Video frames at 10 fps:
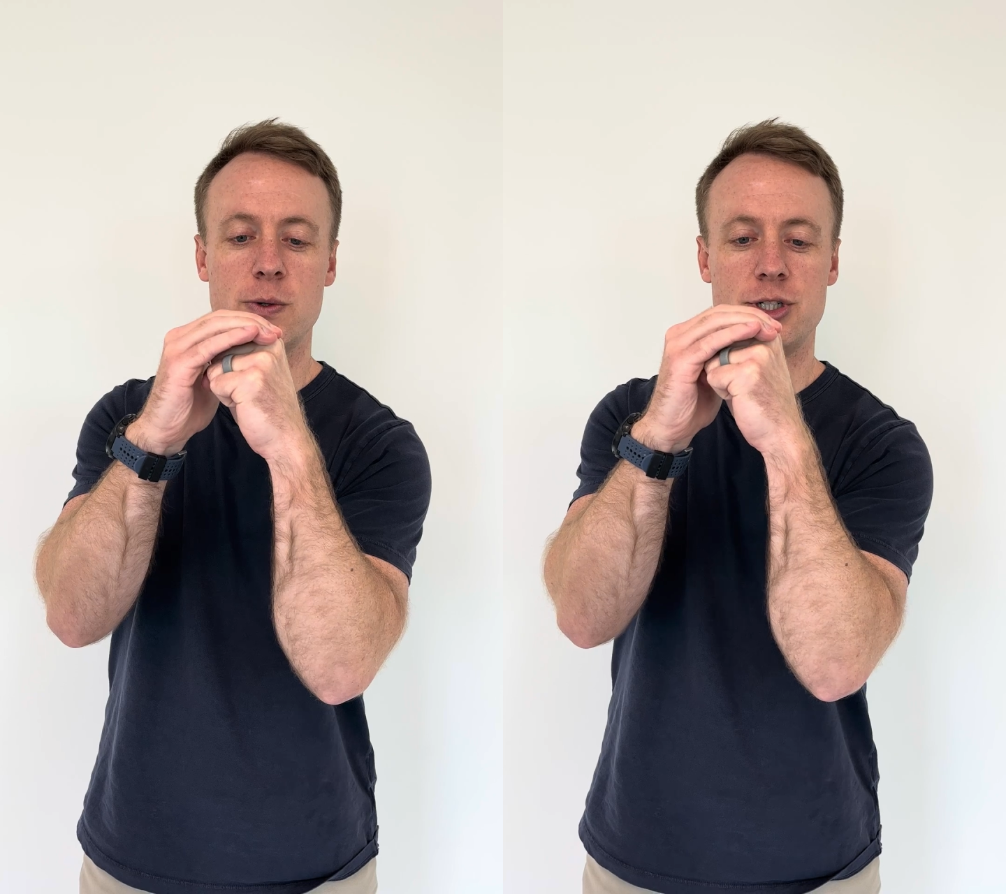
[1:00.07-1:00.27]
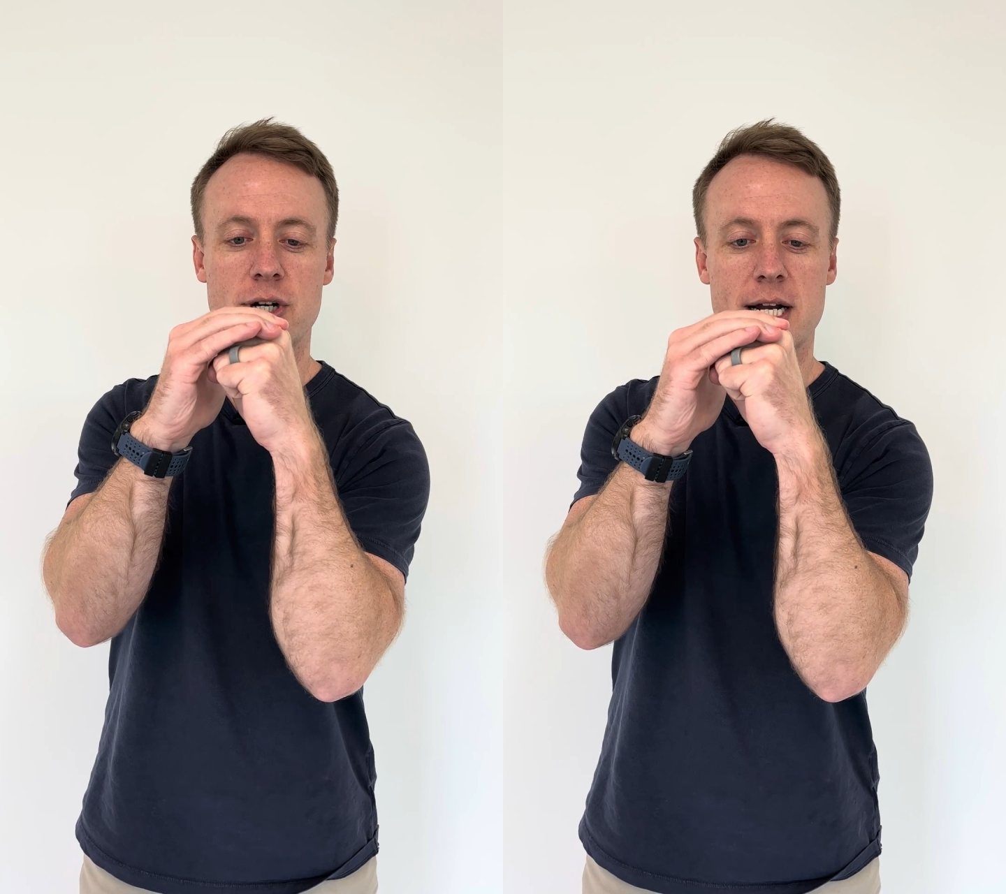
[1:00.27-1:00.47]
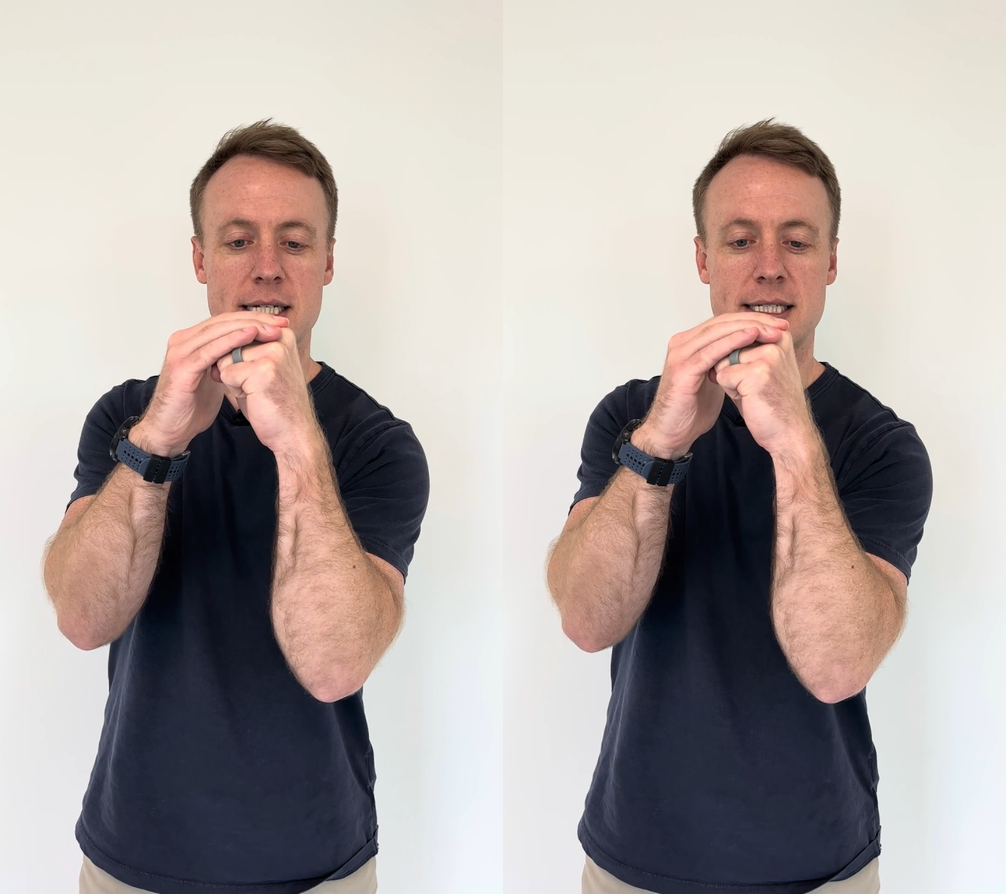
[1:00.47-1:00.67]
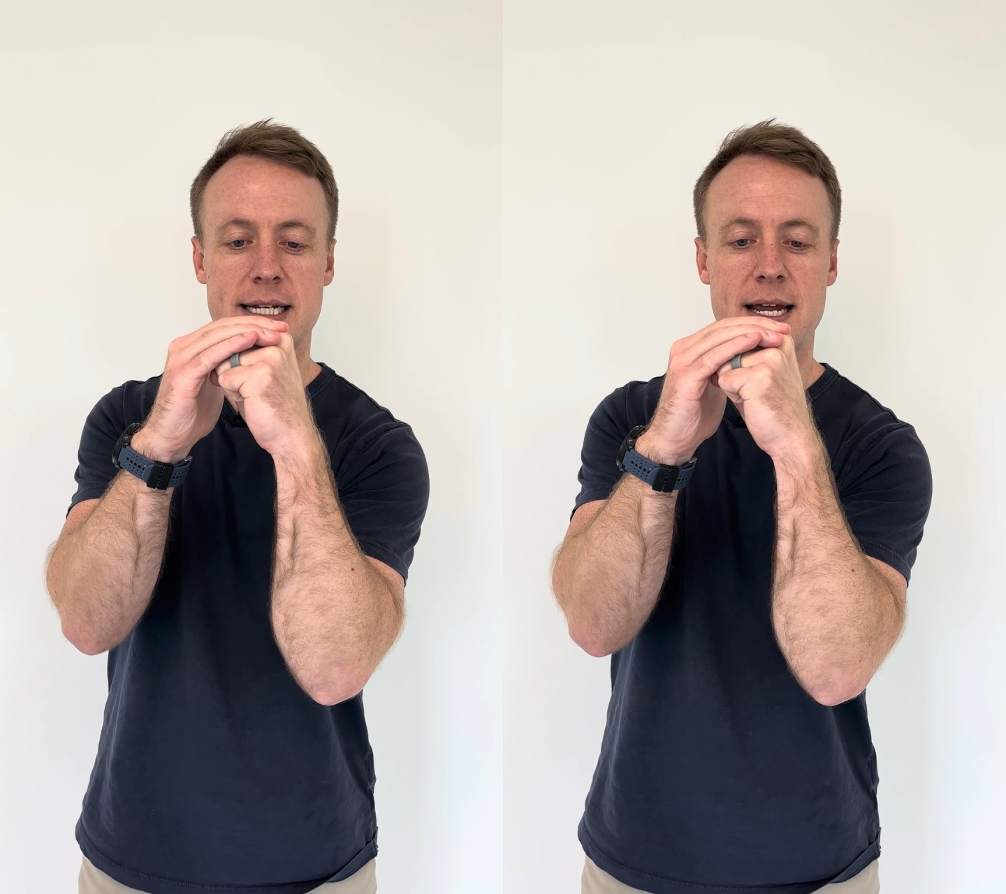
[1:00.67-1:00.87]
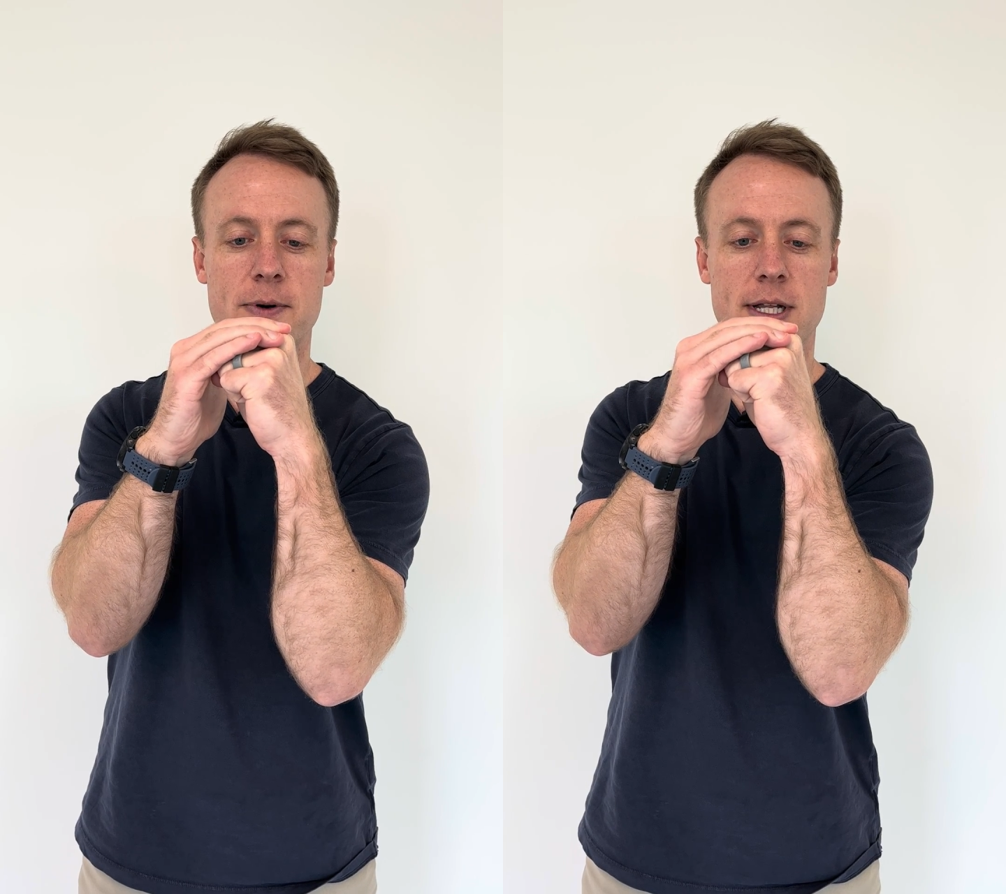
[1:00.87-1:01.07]
is try to
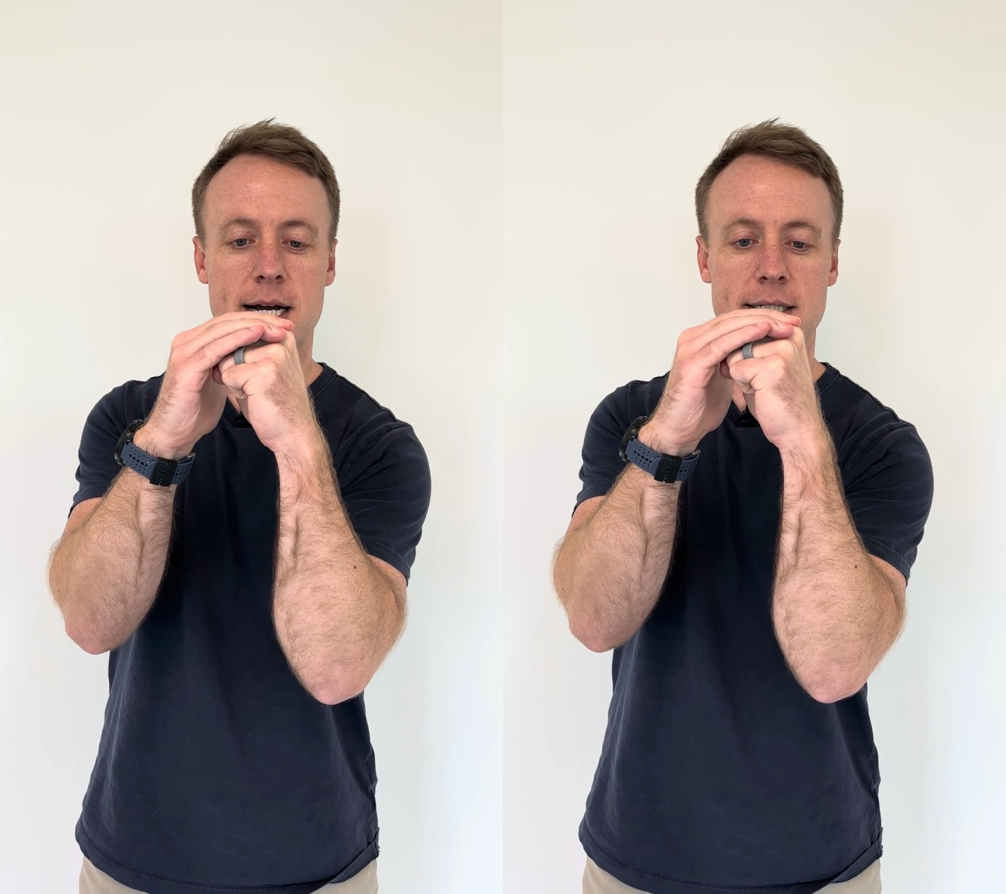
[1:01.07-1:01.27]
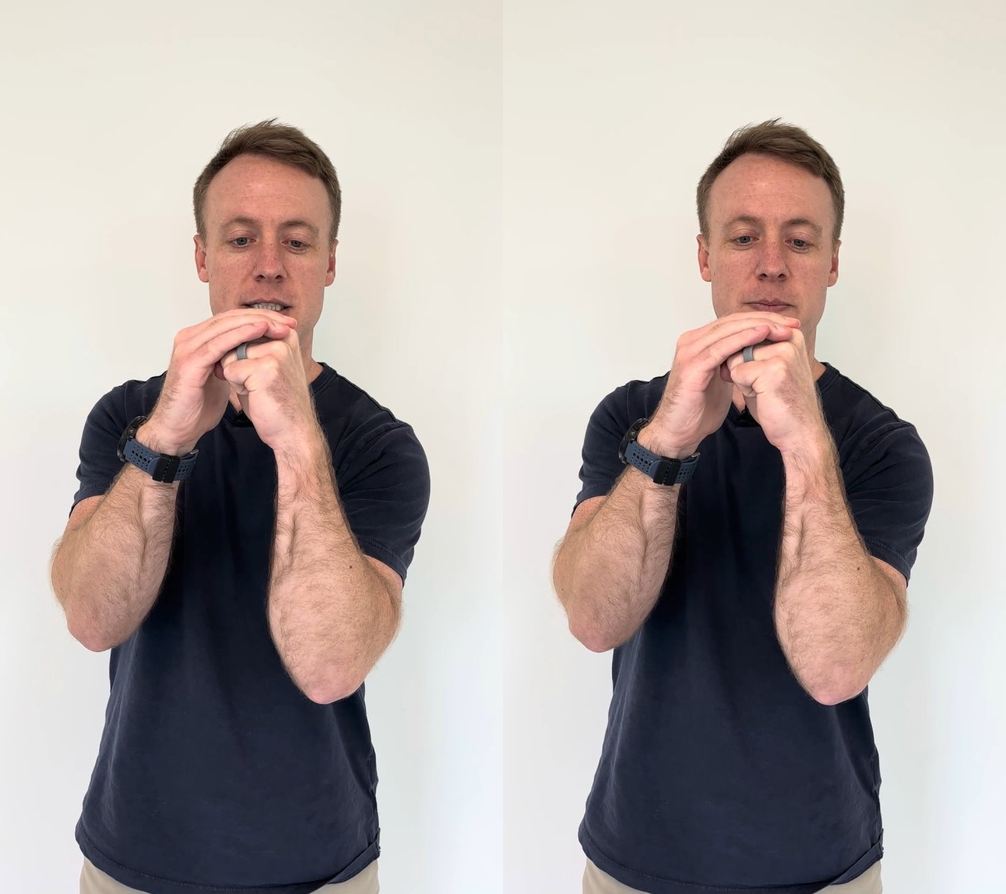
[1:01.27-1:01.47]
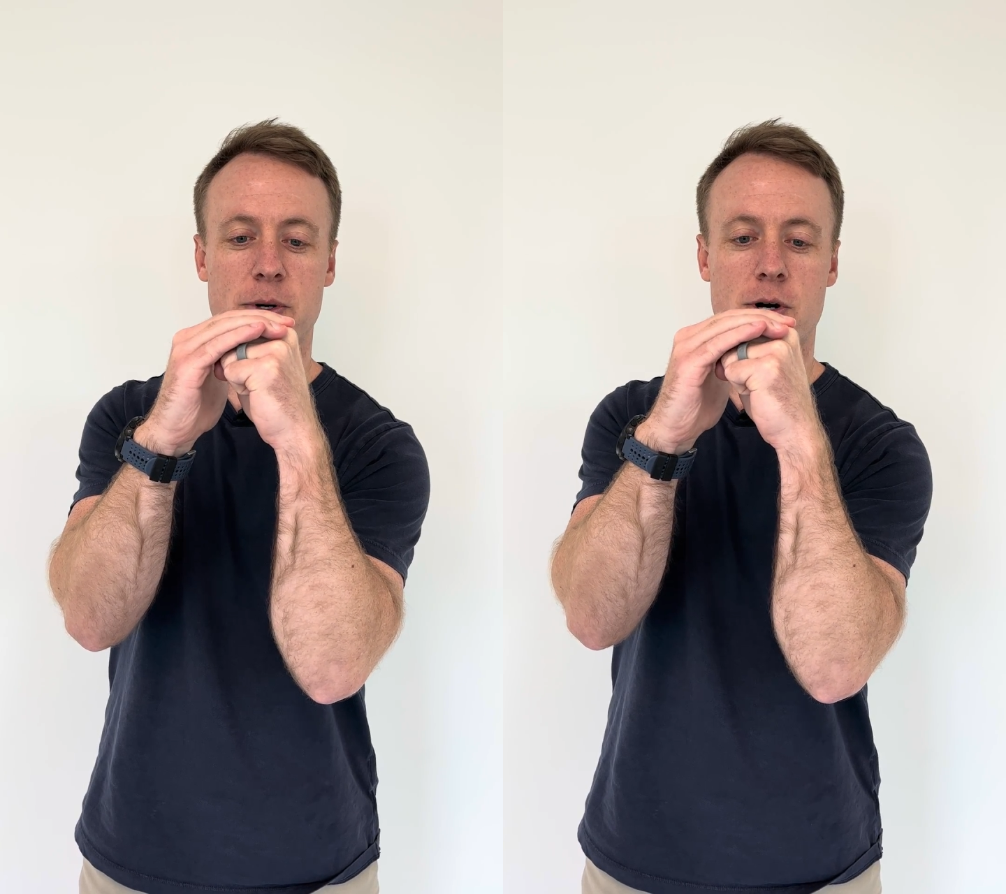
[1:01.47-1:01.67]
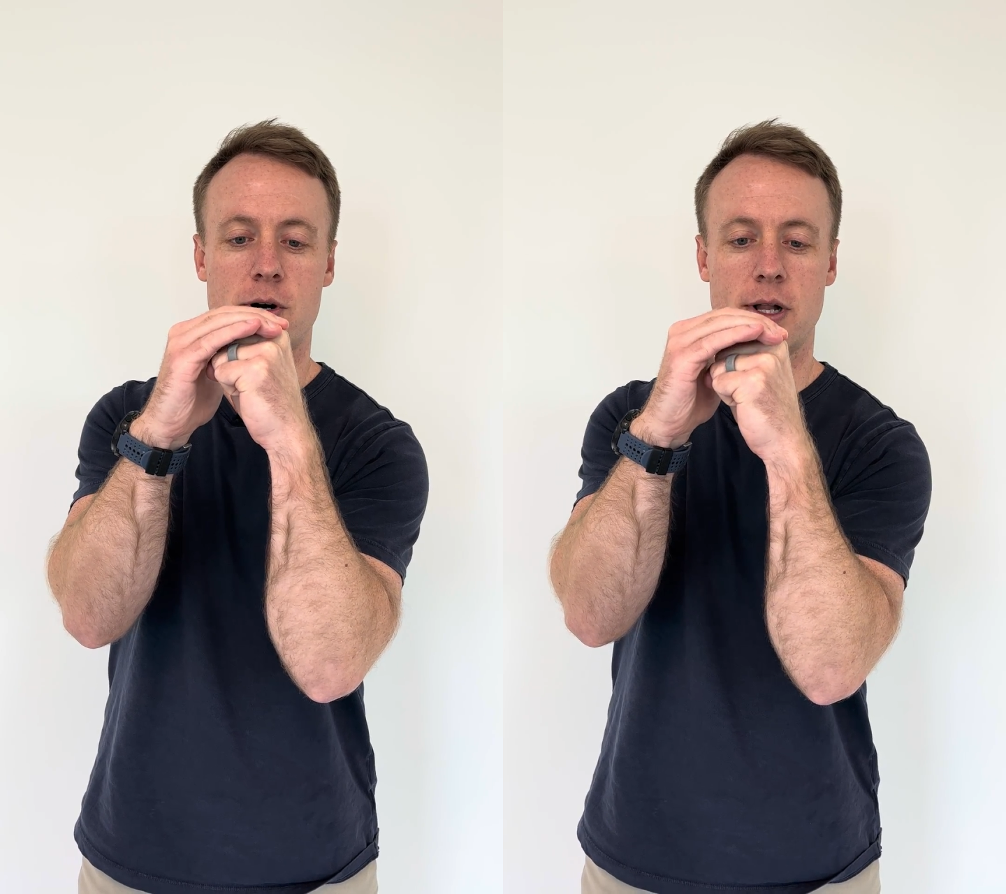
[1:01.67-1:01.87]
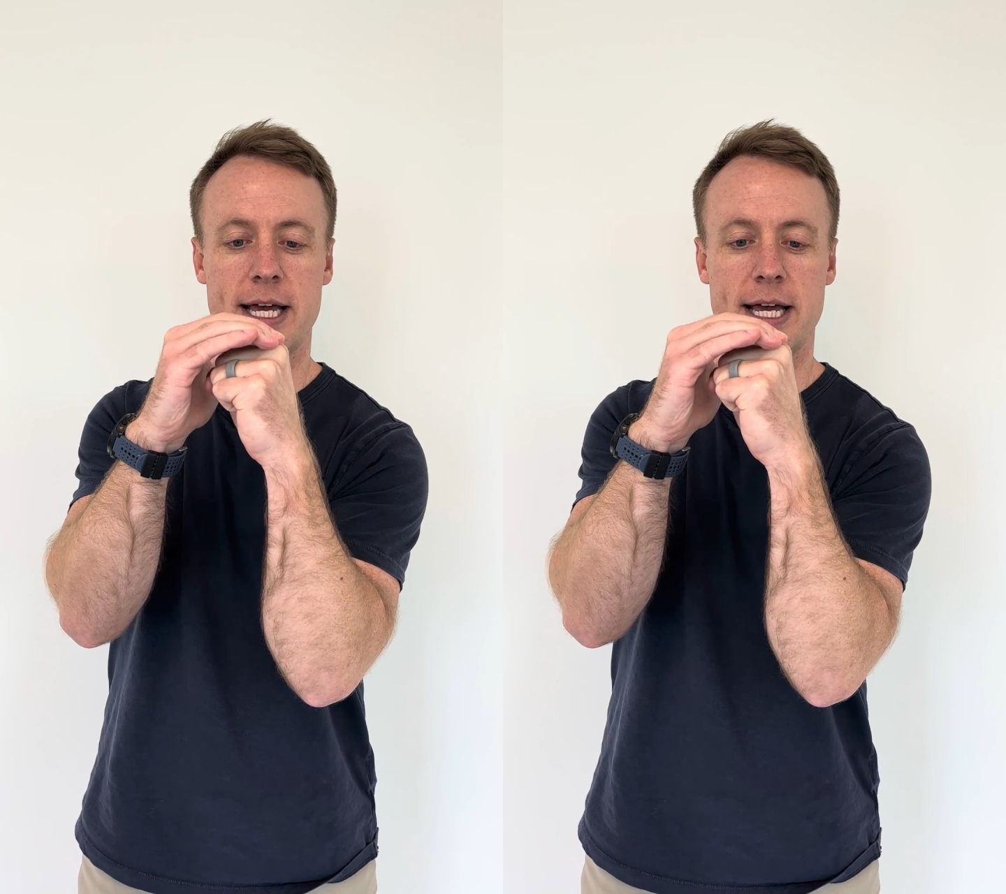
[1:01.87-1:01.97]
stabilize the ball